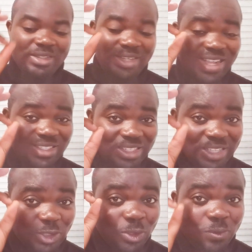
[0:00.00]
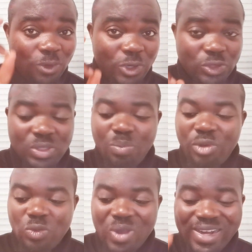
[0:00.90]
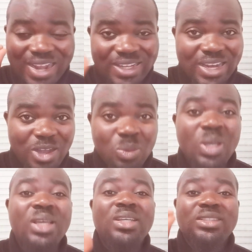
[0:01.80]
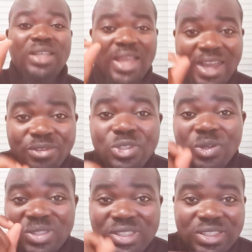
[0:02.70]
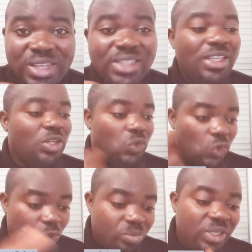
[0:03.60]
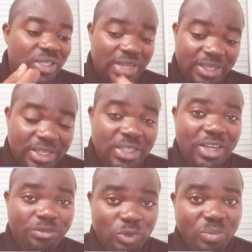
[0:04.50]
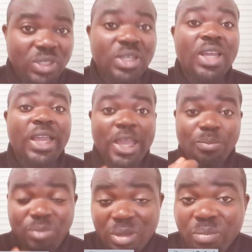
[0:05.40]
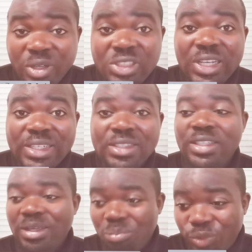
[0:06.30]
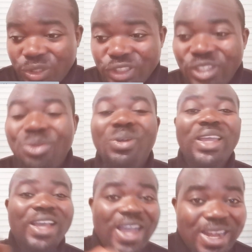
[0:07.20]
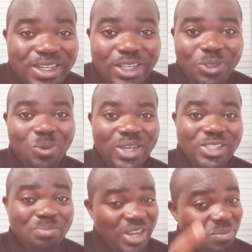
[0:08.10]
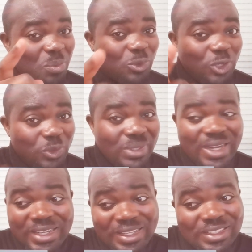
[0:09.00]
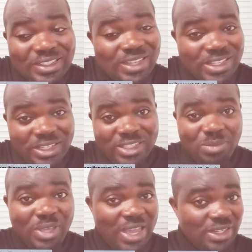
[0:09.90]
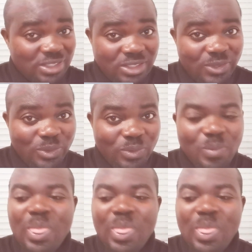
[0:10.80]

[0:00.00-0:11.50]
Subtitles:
Nigerians are so focused to the point where right now they have succeeded in lobbying and getting Afrobeat a billboard chart, both in the UK and in the US. Many people don't know that it is Nigerians behind this thing.